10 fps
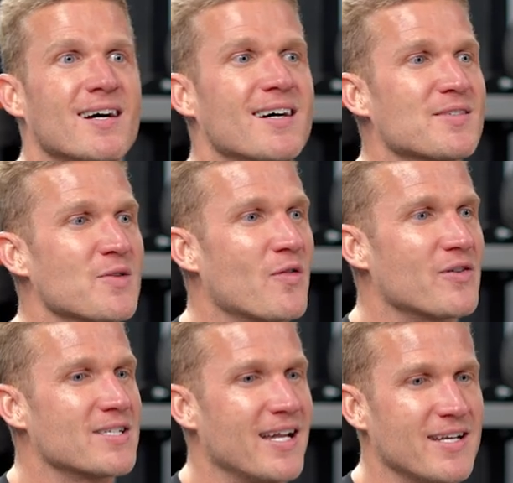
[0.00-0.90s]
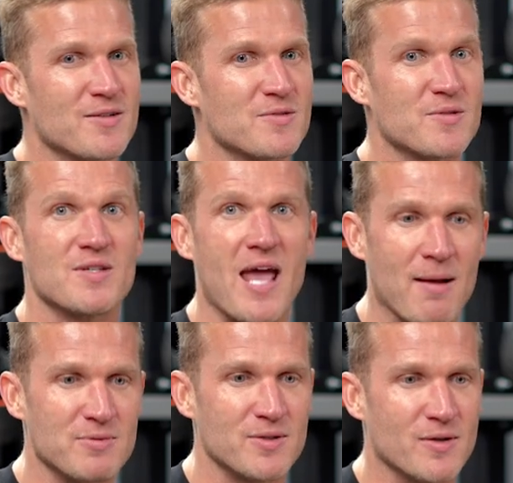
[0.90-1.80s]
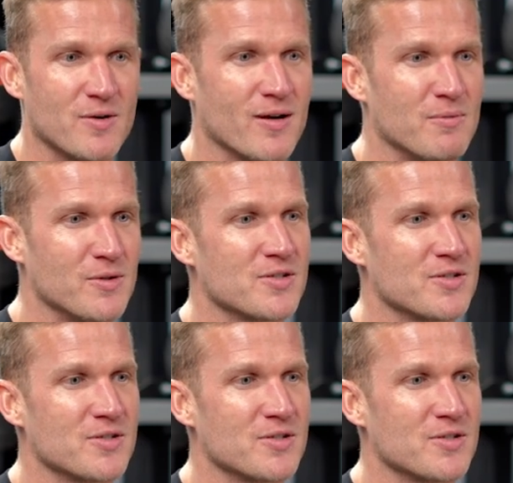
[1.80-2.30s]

uh, so over 10 years, which is absolutely incredible.